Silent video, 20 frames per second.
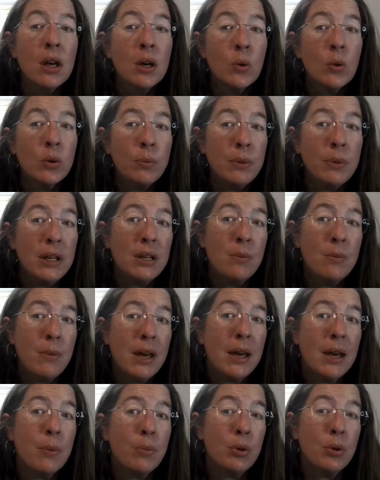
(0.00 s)
would be to
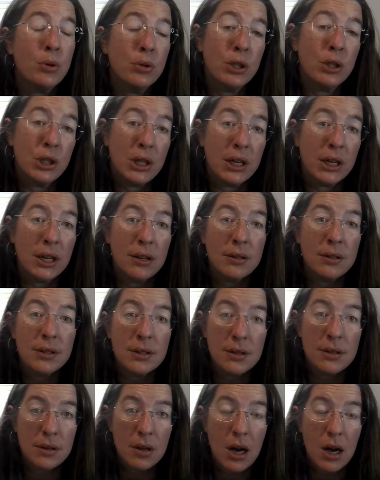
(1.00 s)
make pulled chicken
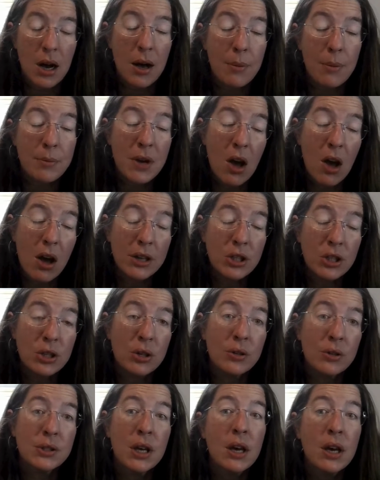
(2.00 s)

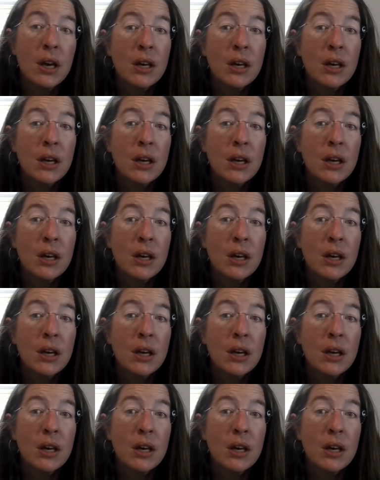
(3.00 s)
nachos.